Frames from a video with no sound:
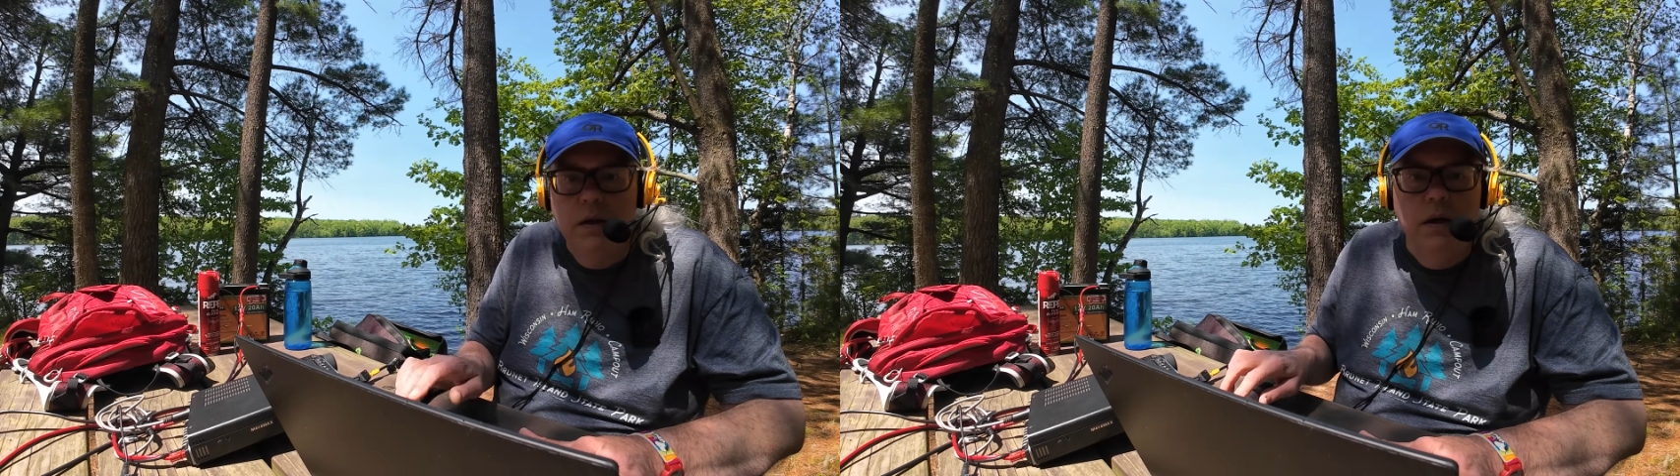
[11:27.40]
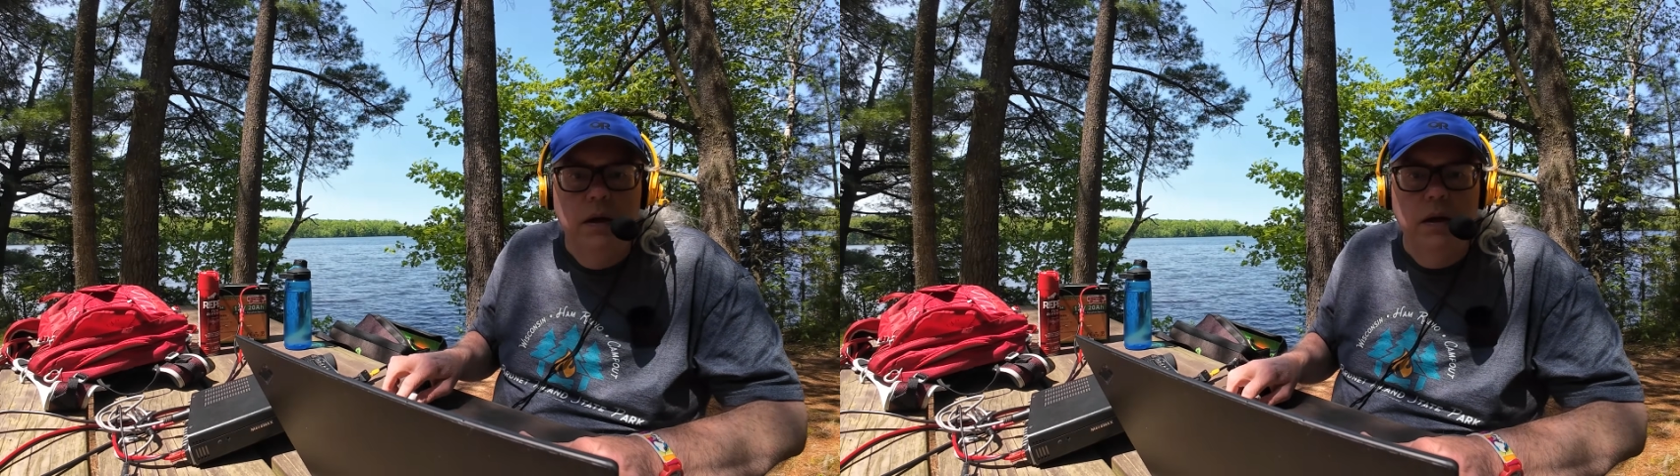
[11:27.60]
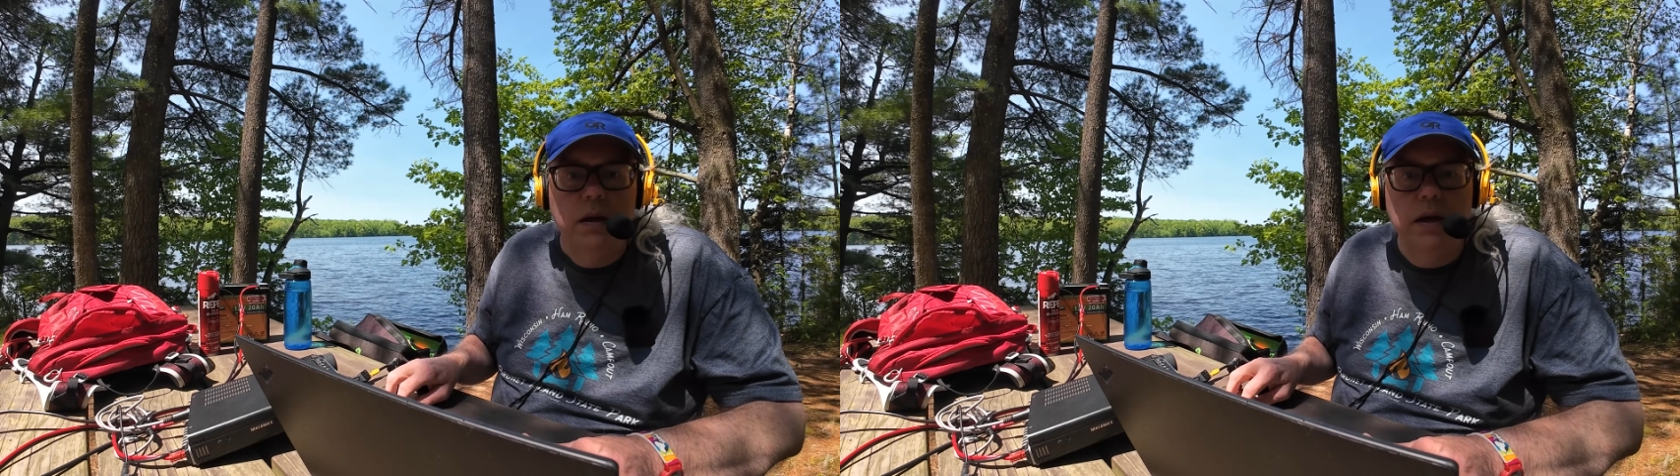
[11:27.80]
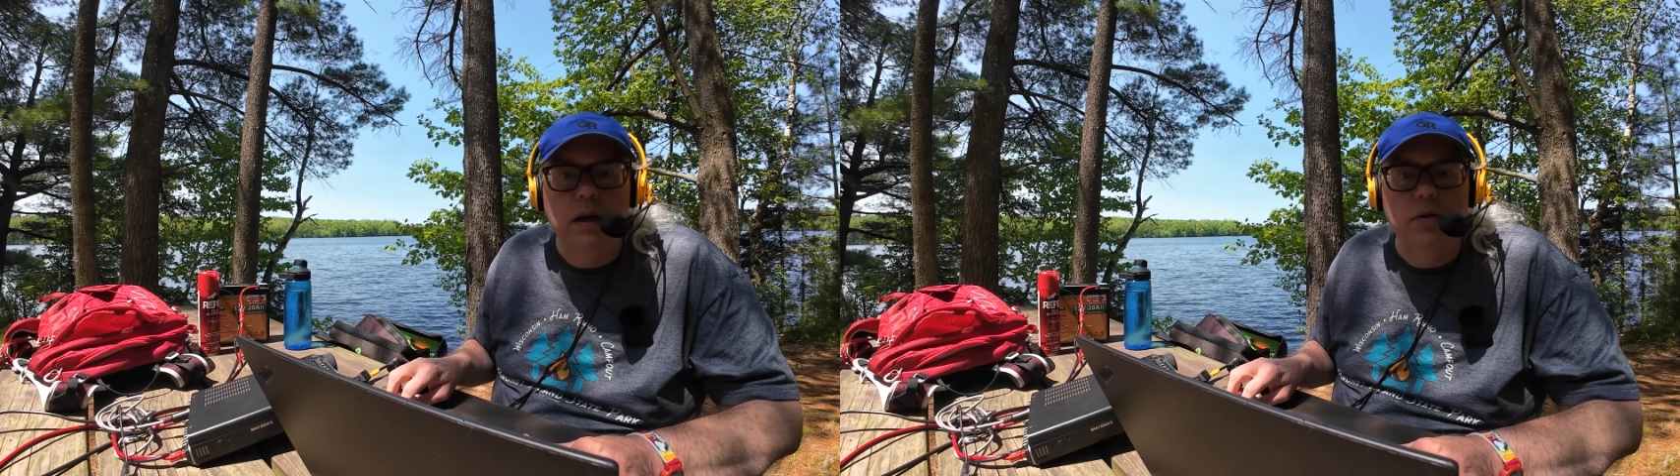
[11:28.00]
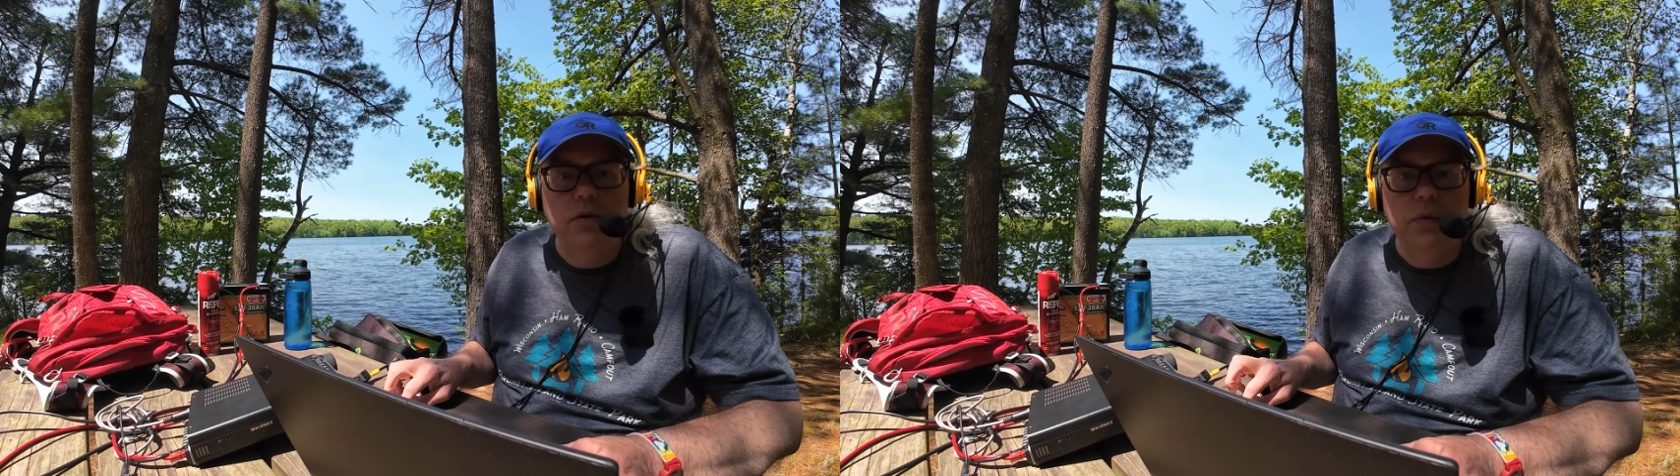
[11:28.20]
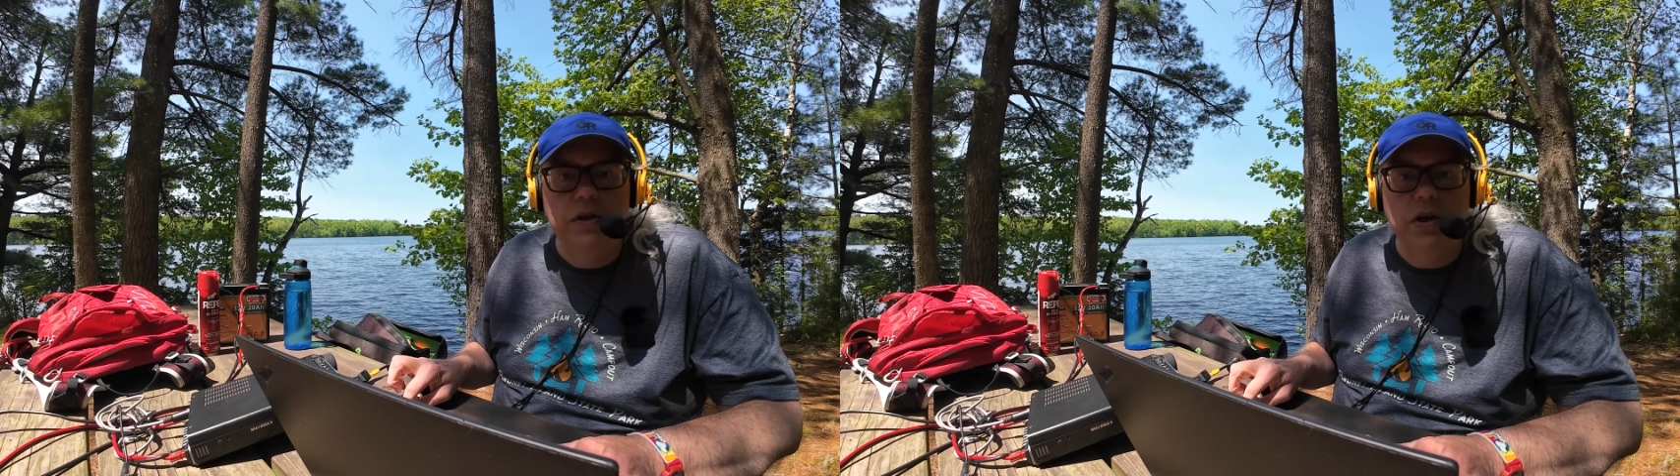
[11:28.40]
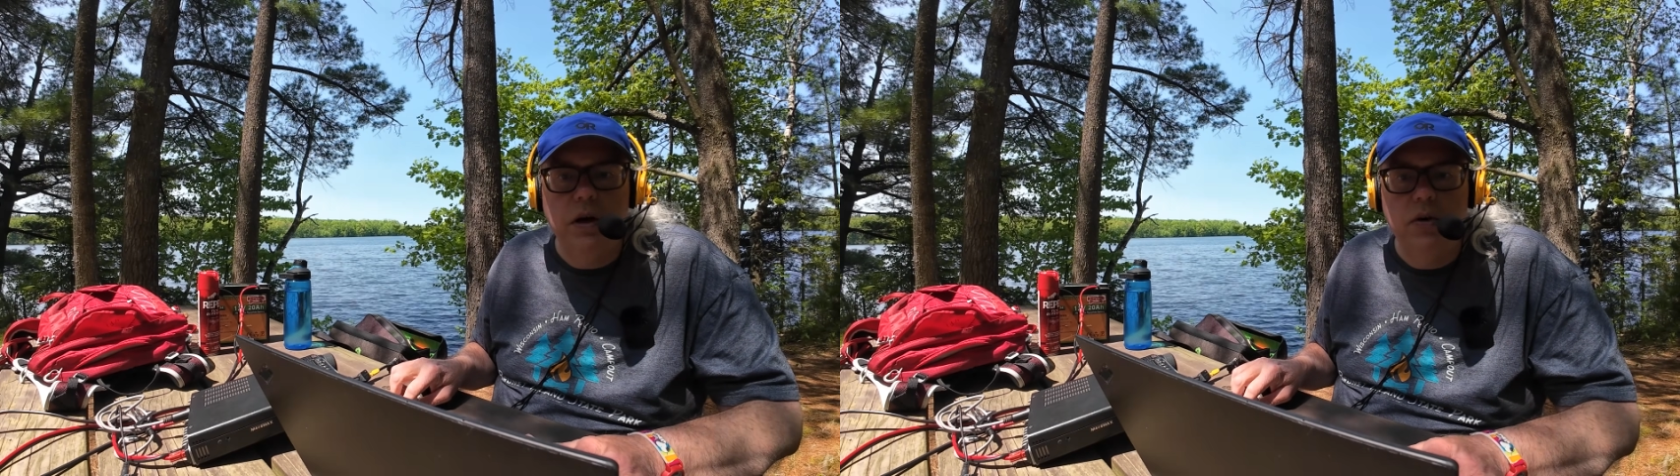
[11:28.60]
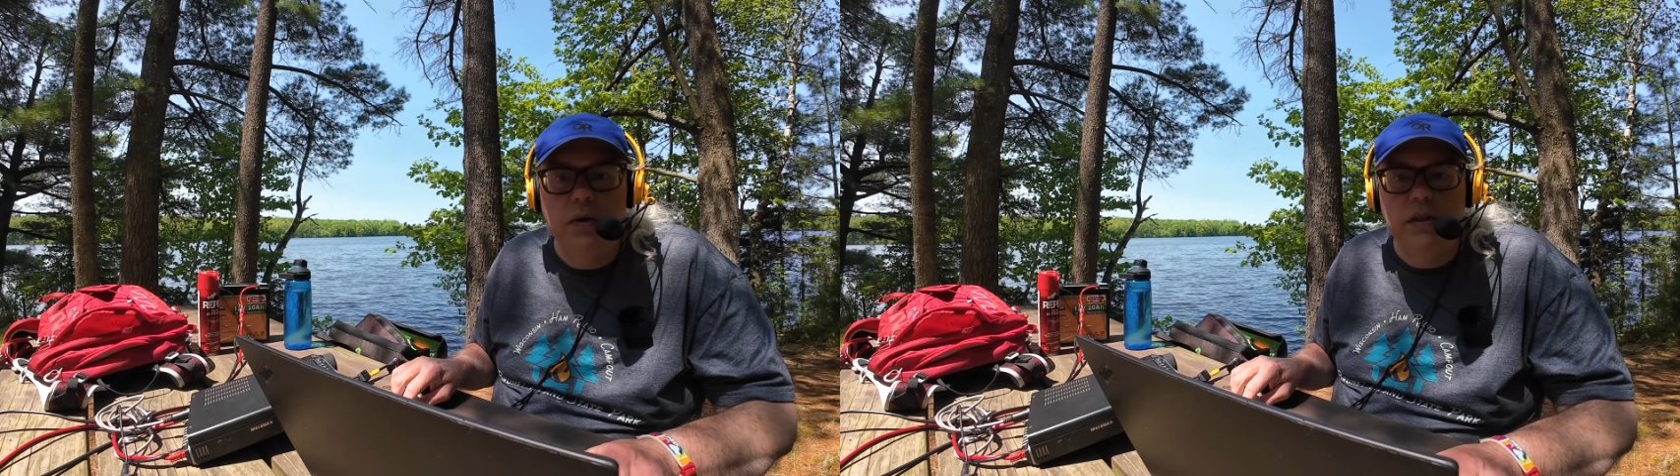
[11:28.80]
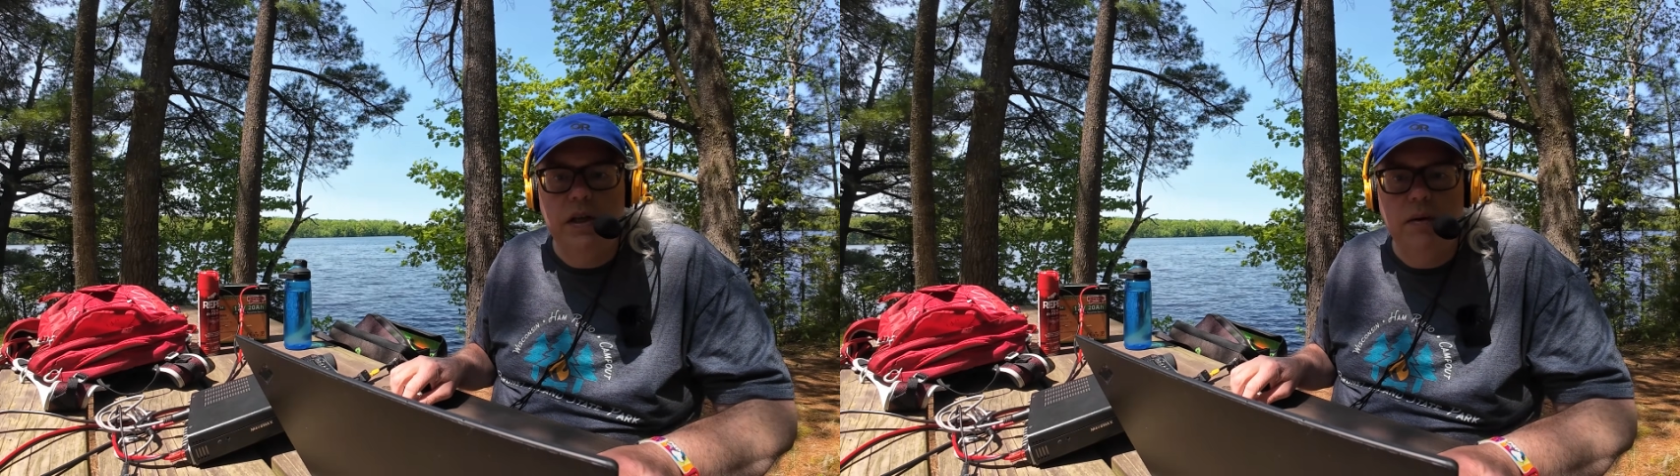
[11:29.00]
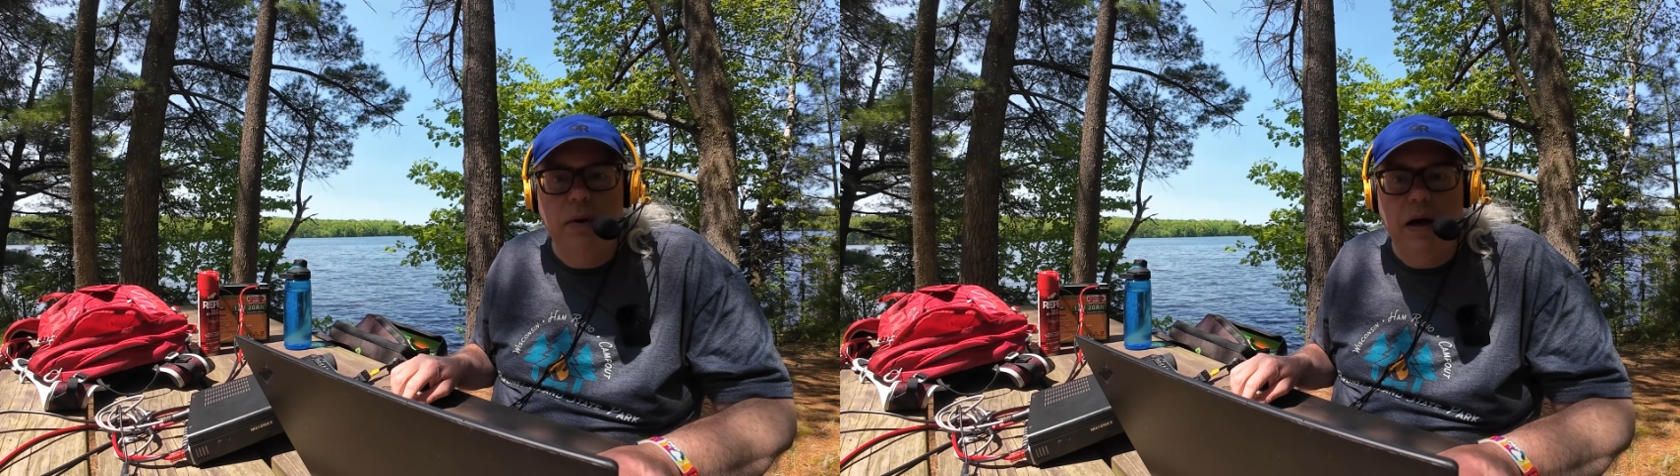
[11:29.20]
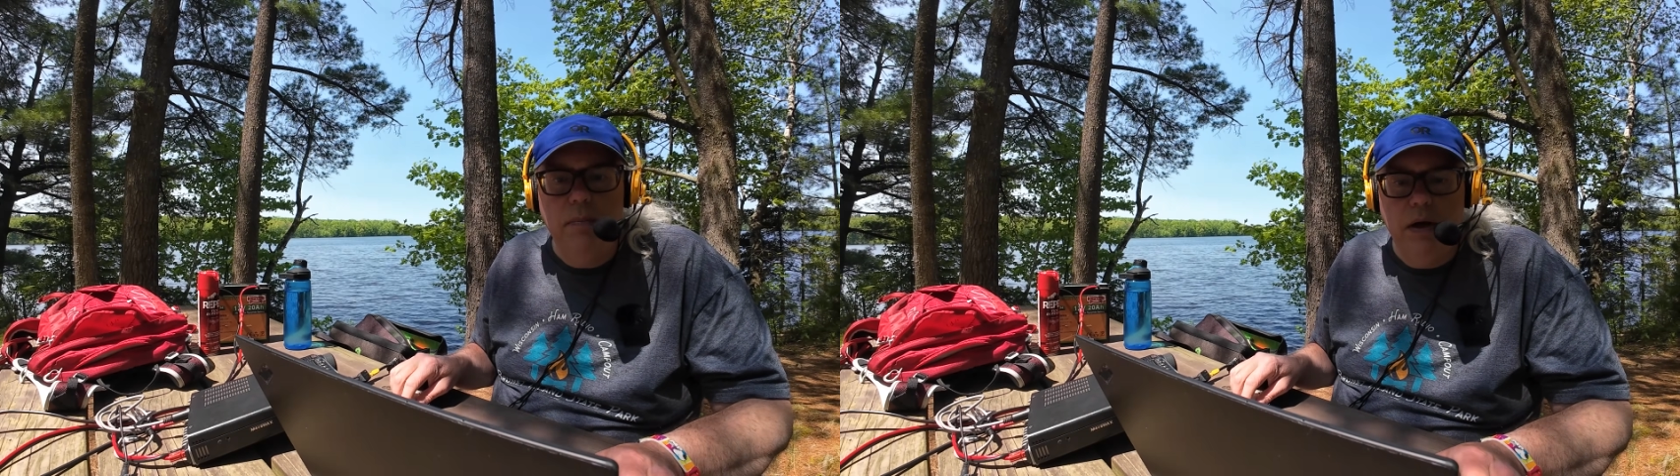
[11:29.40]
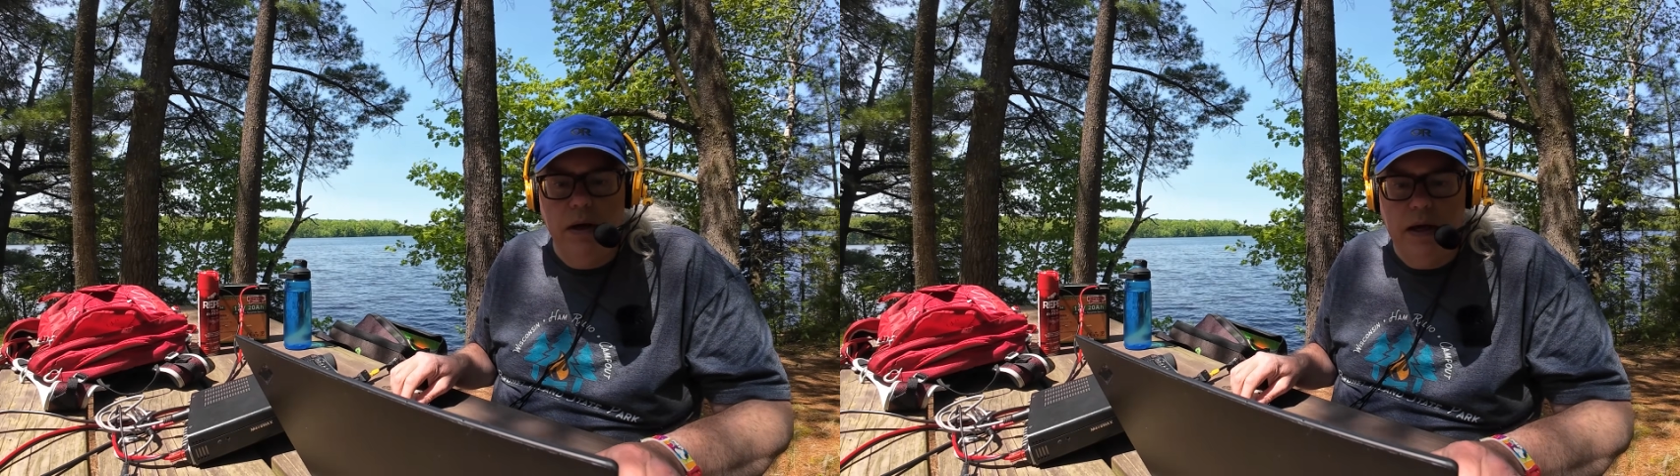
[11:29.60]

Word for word: Papa. Kilo 3, Charlie Whiskey Papa.